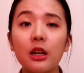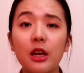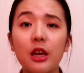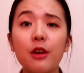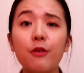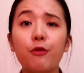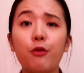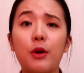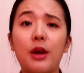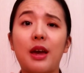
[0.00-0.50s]

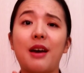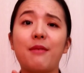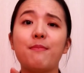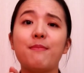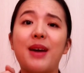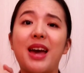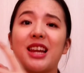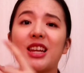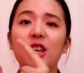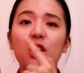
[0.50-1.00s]
Leave, we
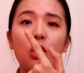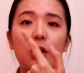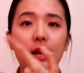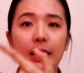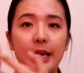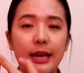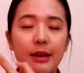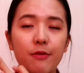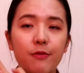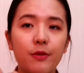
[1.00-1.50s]
have medical
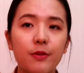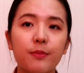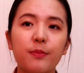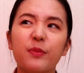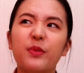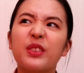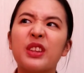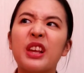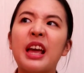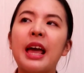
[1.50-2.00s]
leave
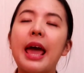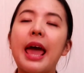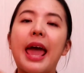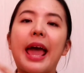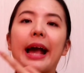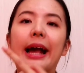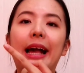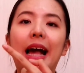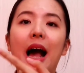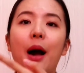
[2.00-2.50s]

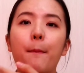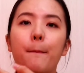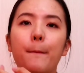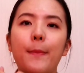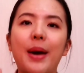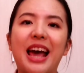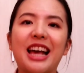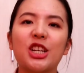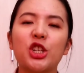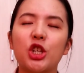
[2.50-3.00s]
and
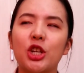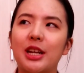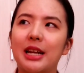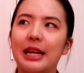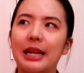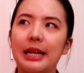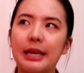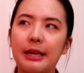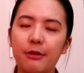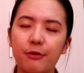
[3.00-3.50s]

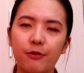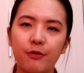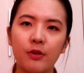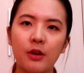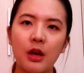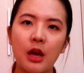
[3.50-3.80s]
compassion leave.